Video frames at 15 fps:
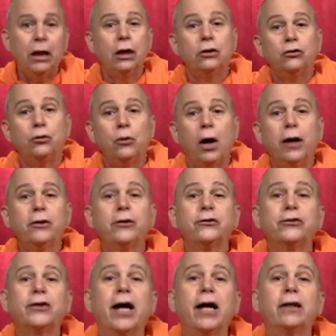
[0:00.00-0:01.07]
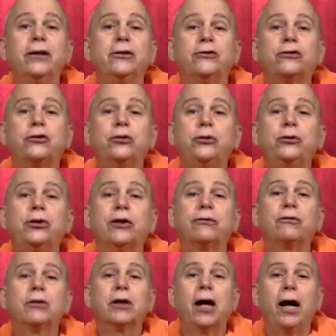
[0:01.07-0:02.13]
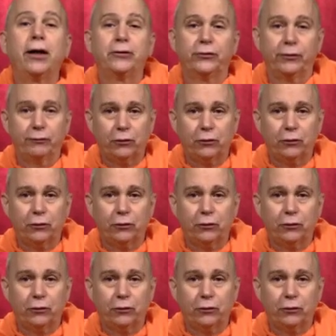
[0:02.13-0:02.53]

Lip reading: To understand these two different kinds of